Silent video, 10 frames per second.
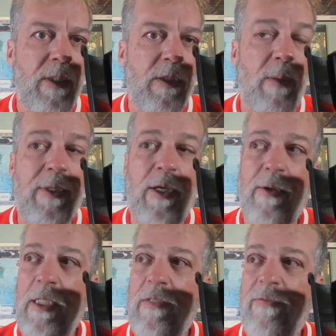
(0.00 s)
So I'm
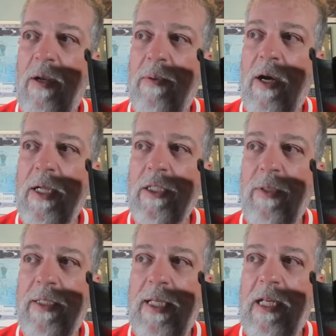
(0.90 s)
curious, from honest
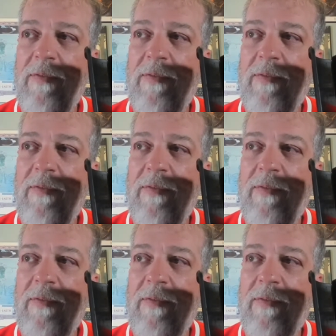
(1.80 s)
critique,